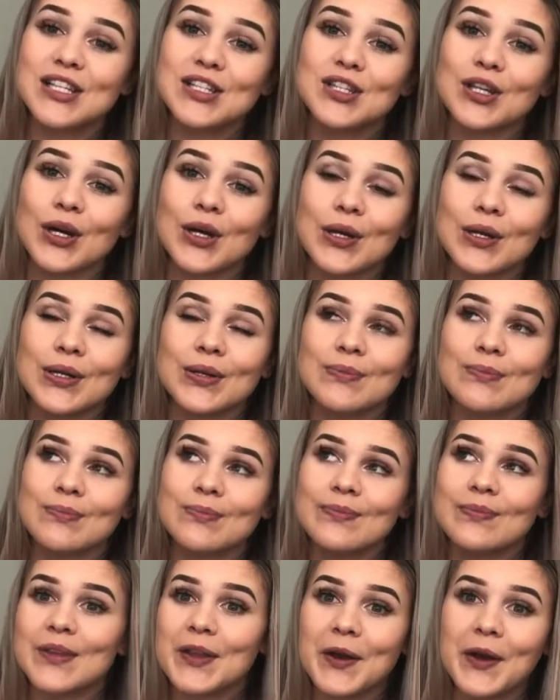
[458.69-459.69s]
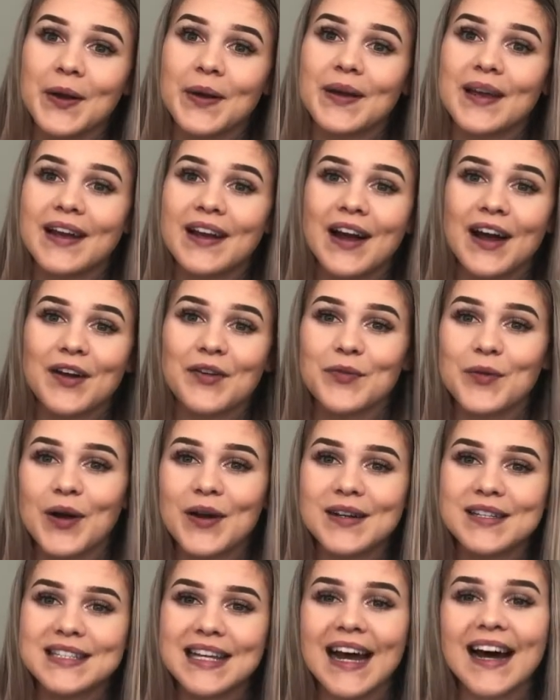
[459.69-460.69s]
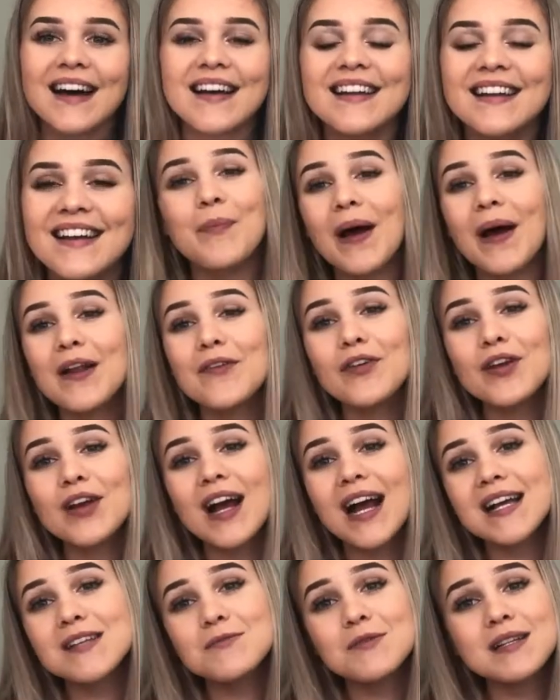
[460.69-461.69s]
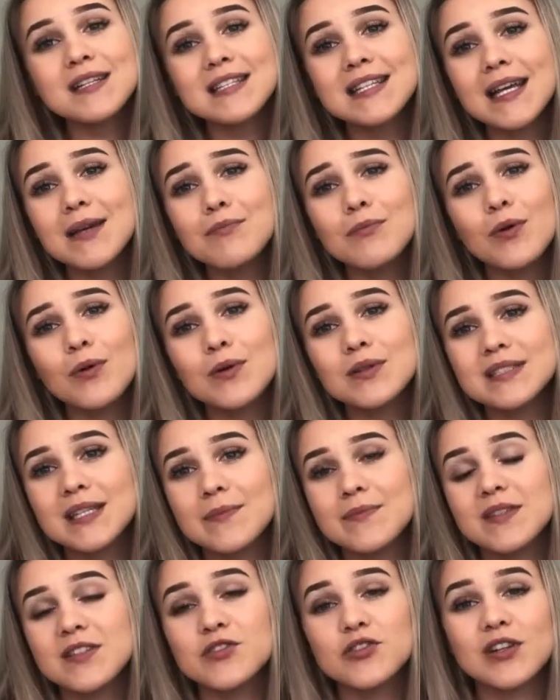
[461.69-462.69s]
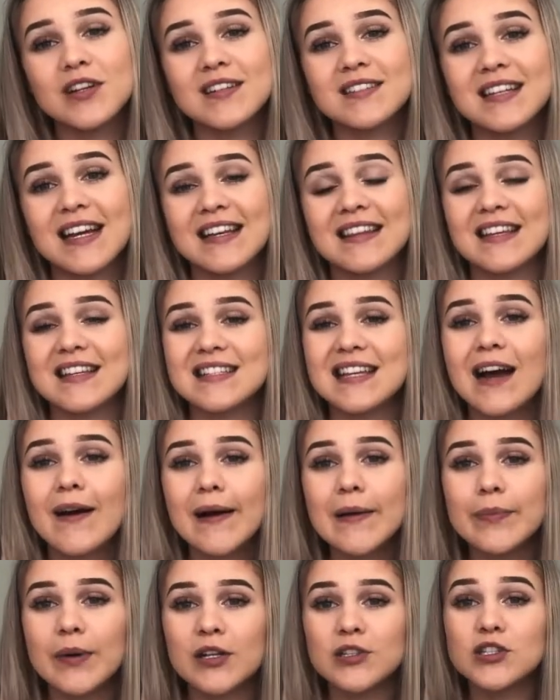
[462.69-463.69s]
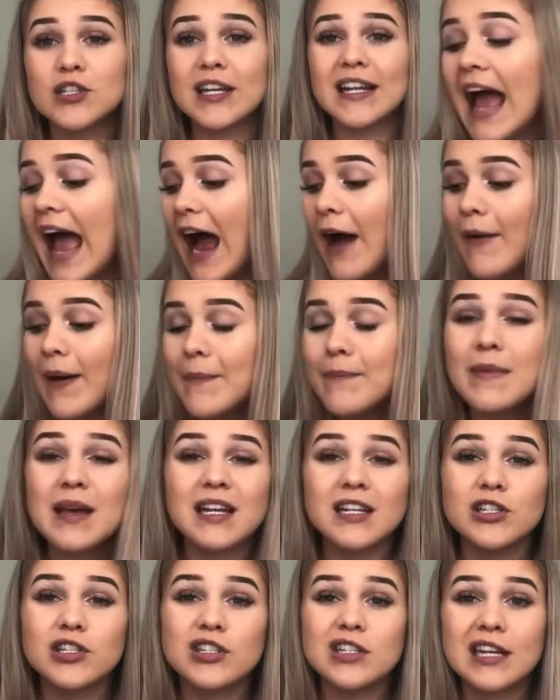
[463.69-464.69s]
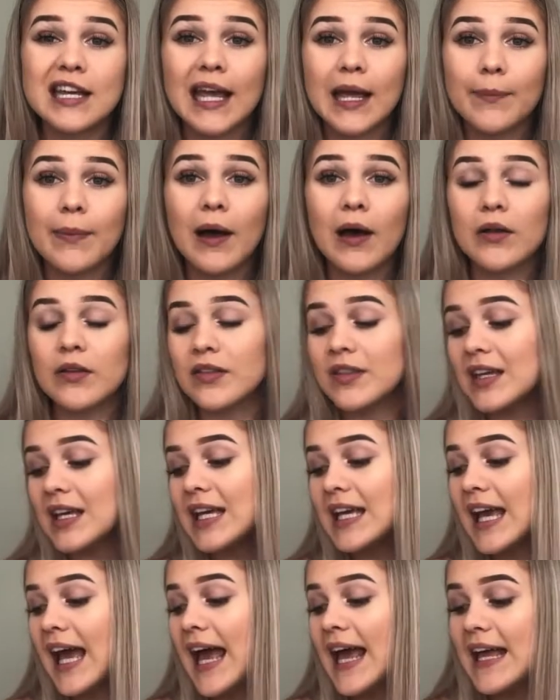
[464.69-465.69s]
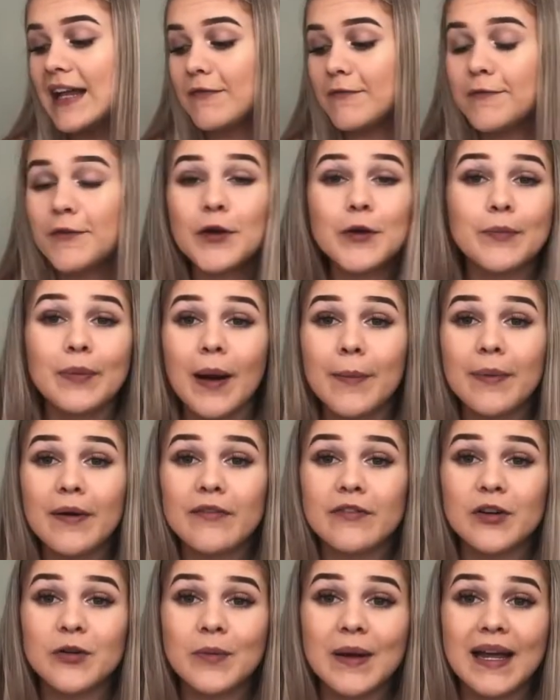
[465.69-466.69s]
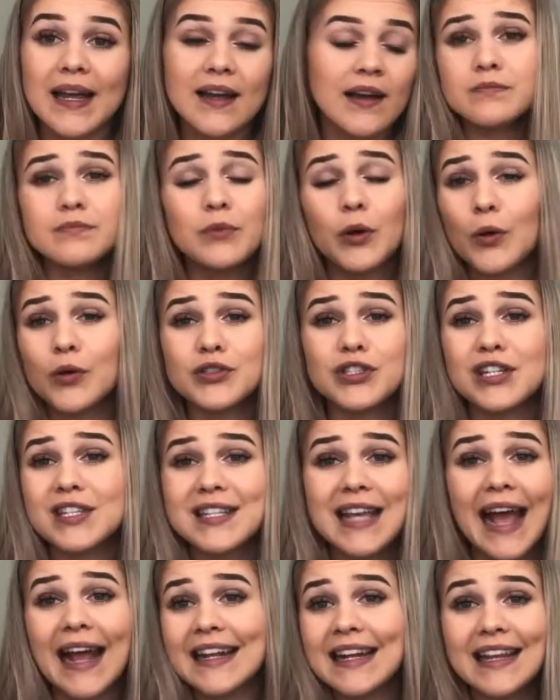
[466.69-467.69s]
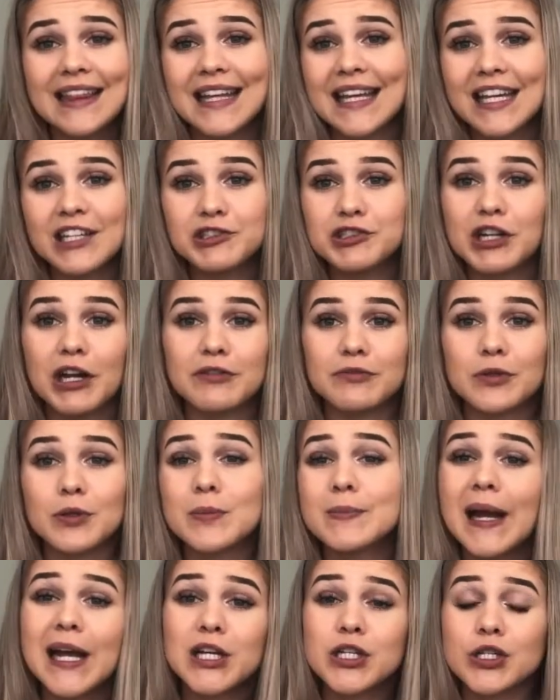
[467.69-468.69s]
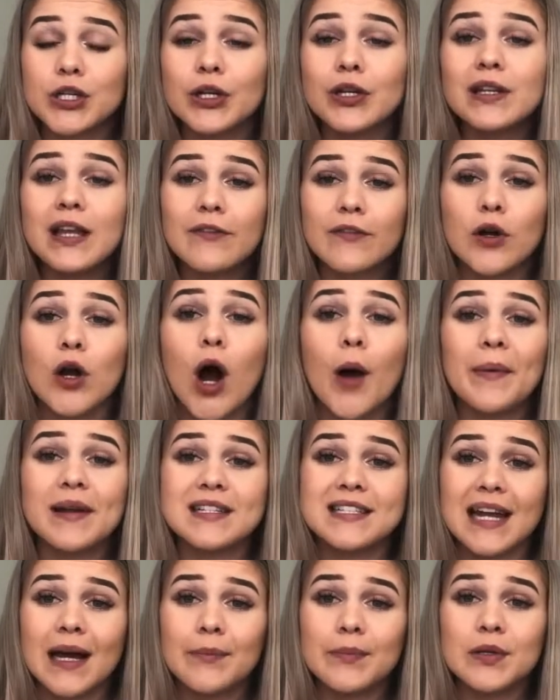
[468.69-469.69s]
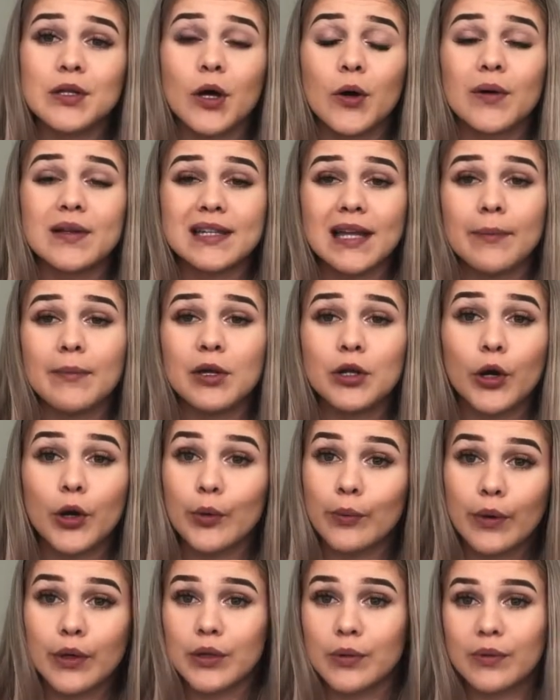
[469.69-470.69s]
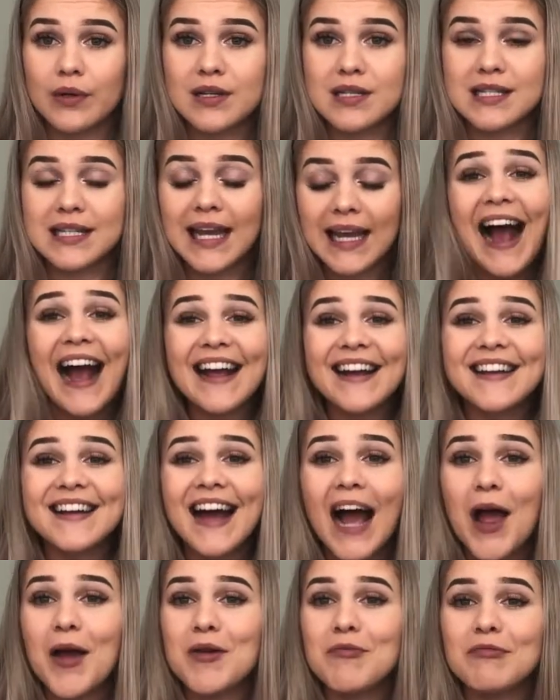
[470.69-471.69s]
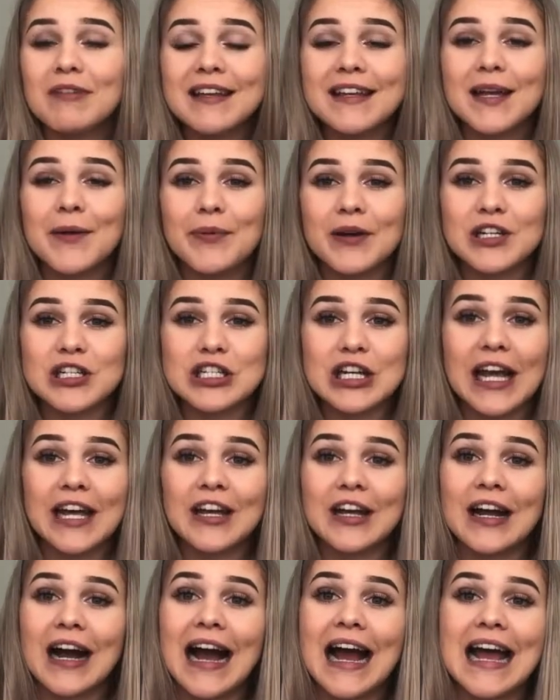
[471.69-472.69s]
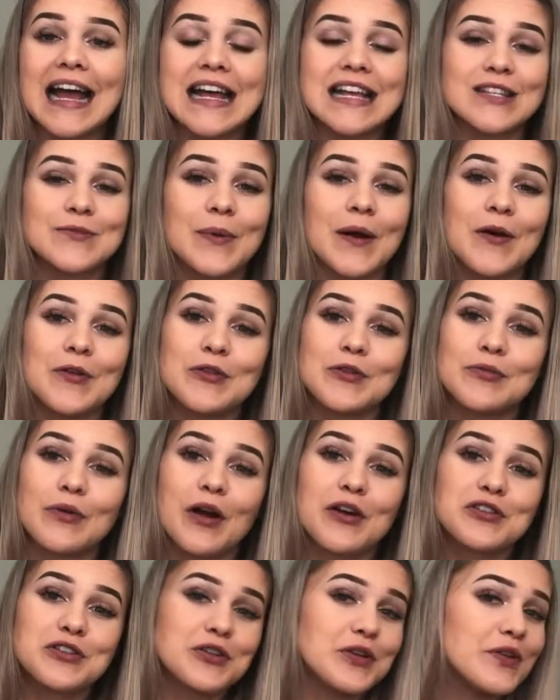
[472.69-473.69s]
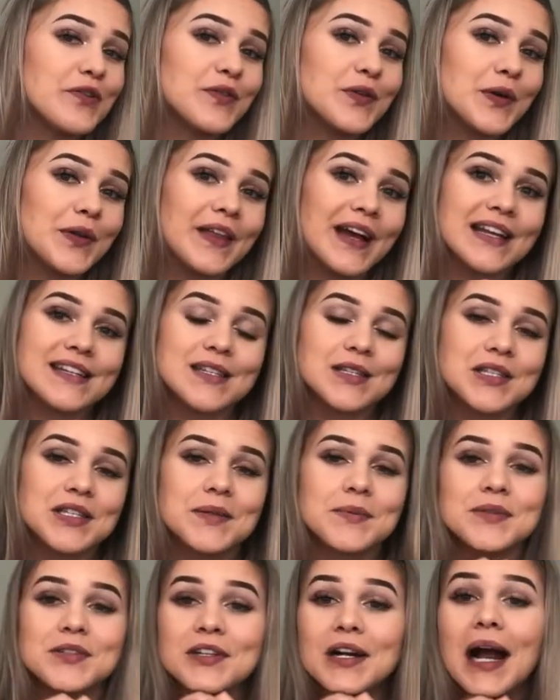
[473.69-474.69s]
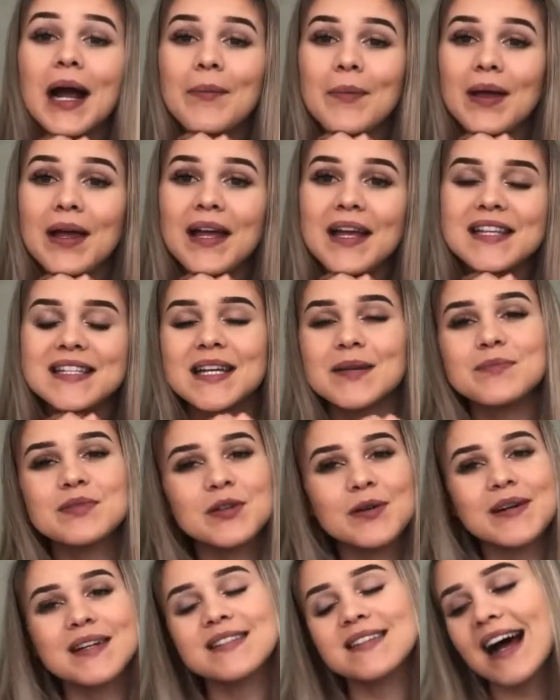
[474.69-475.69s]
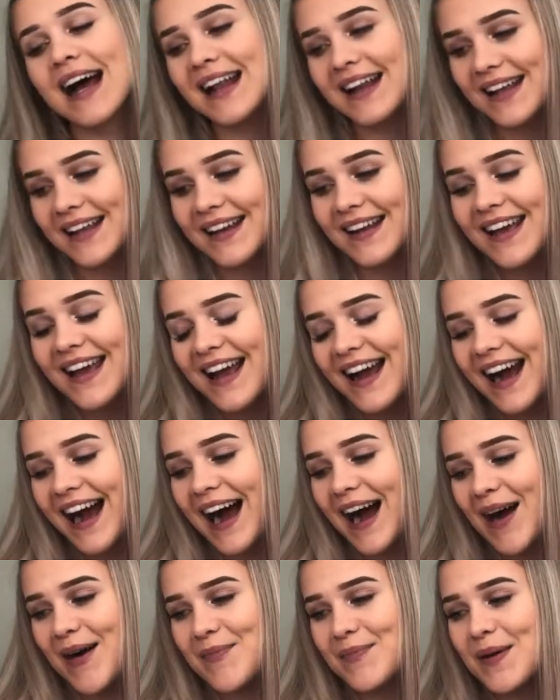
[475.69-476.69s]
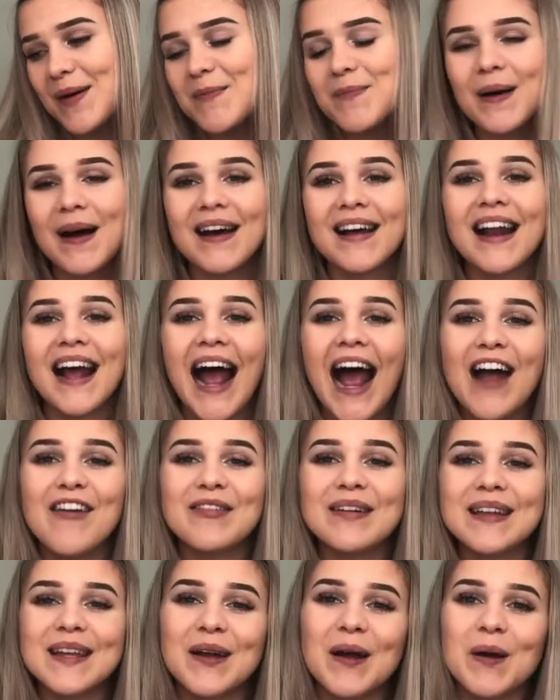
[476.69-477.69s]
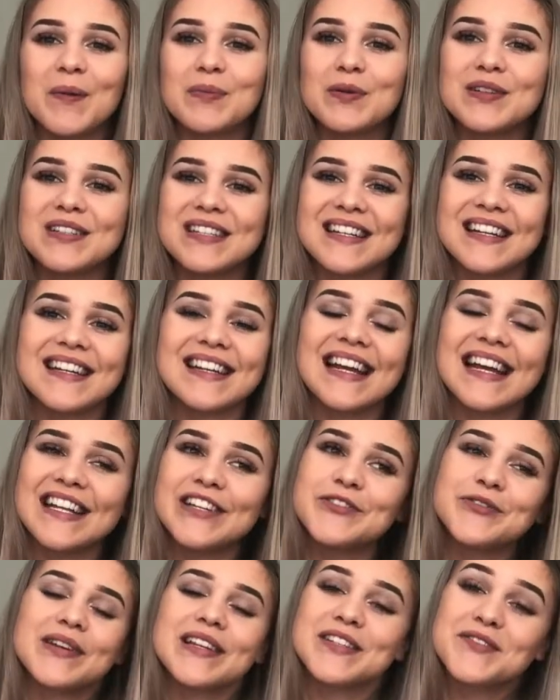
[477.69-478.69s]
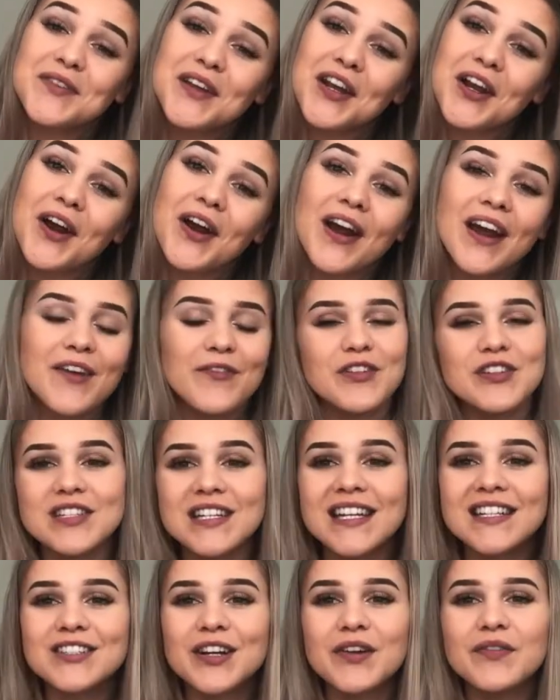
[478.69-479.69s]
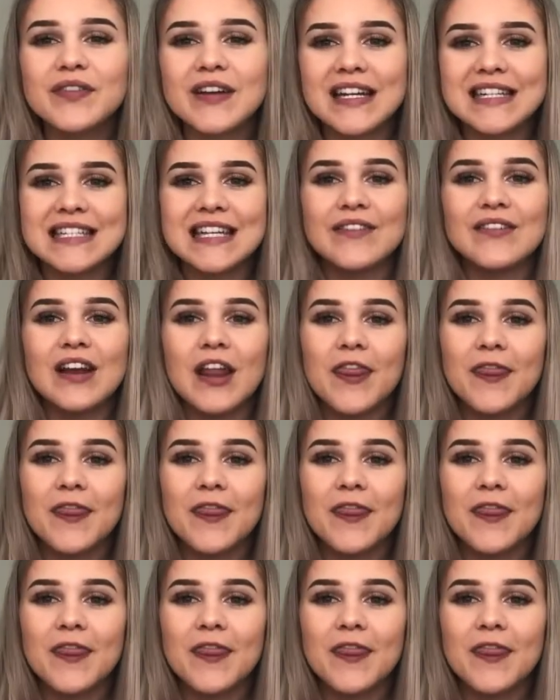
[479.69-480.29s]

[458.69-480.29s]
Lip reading: So, you know, it kind of works out. But if you guys want to see more tips and tricks like this, how I budget, how I manage to keep healthy and food prep every week, or just anything in general, make sure you leave a comment down below and let me know what you want to see. I really appreciate you guys. We're on the road to 4,000 subscribers and I'm so excited. But I really hope you did enjoy this video. If you did, don't forget to give it a